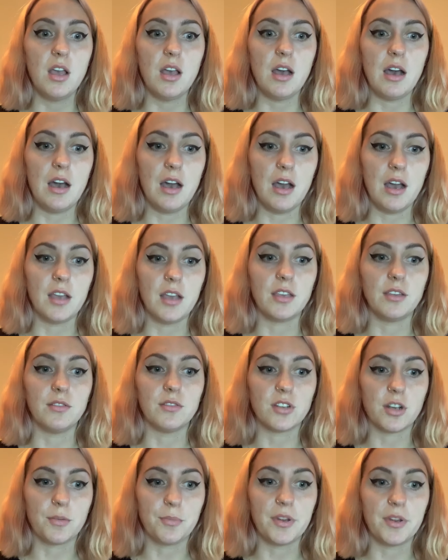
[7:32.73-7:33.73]
You
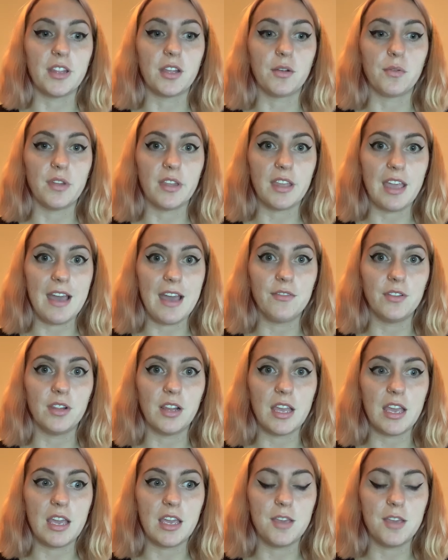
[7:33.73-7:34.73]
start breathing really
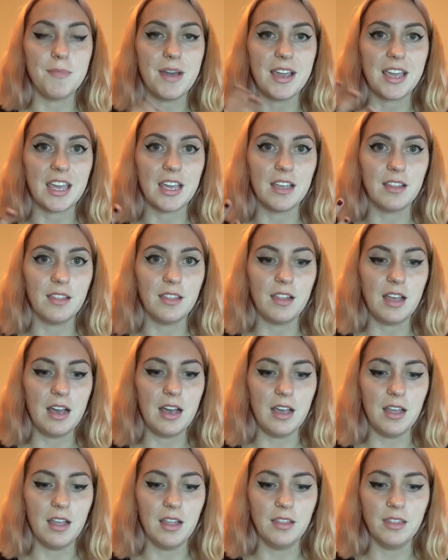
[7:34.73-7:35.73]
heavily. You might get
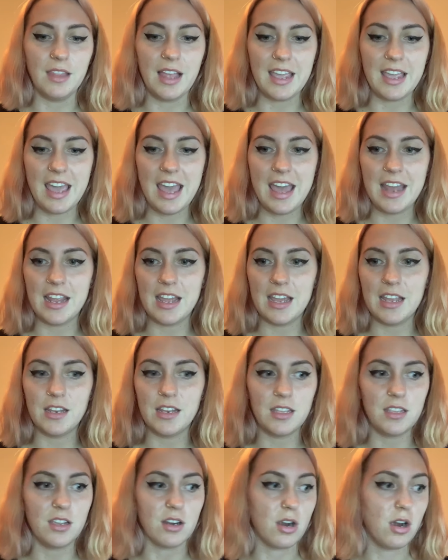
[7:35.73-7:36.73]

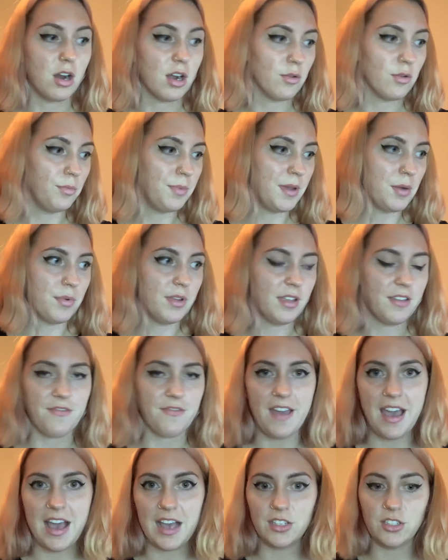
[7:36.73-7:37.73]
lightheaded. Your heart will beat really
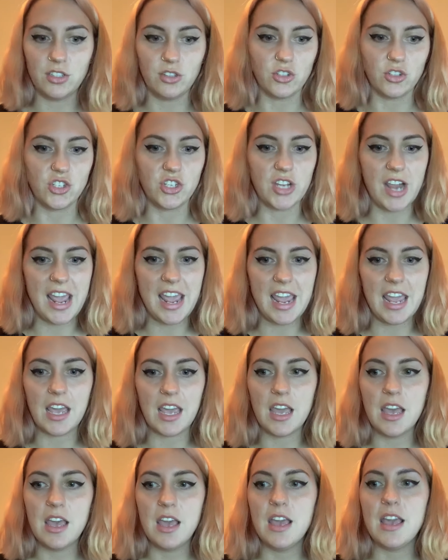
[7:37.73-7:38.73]
fast. You'll
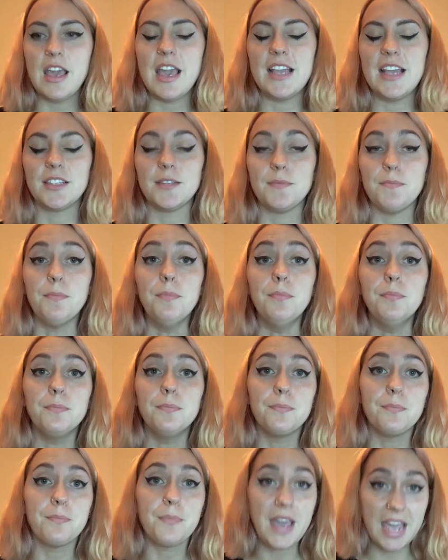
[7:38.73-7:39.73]
shake. It's
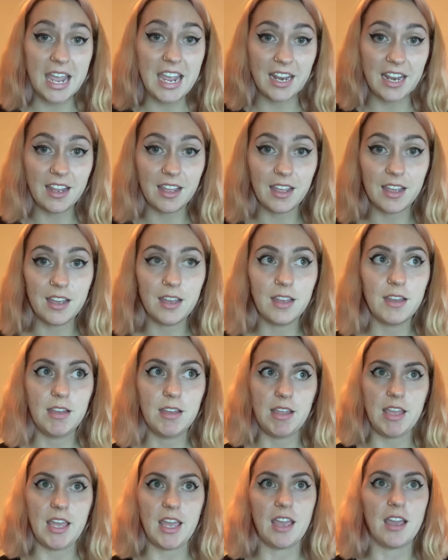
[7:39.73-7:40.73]
panic.
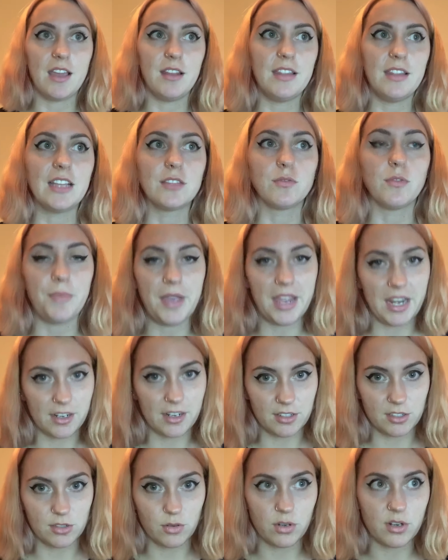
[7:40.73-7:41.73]
And that's what panic
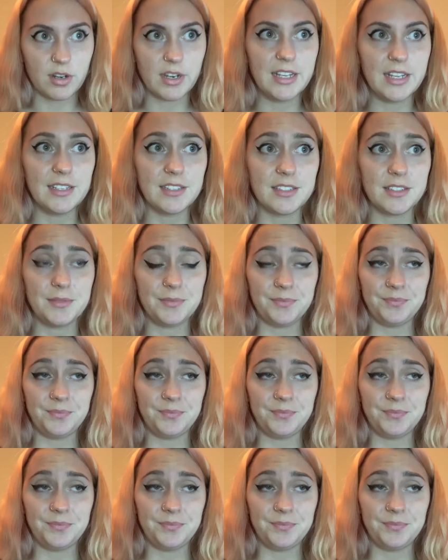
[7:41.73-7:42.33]
disorder is.